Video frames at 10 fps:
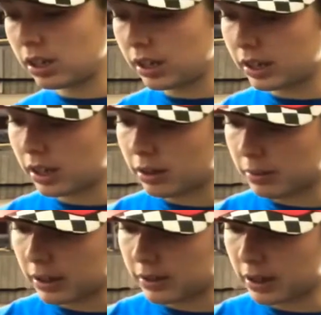again, I'm
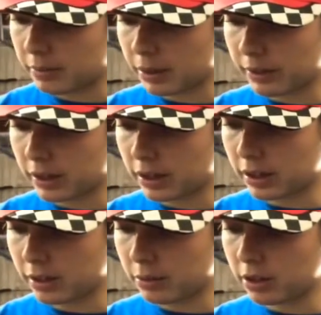going to take my white
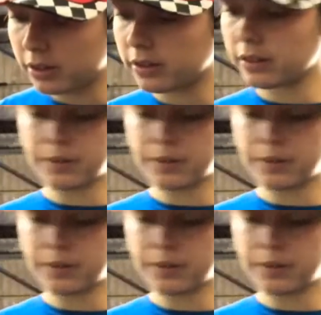lithium grease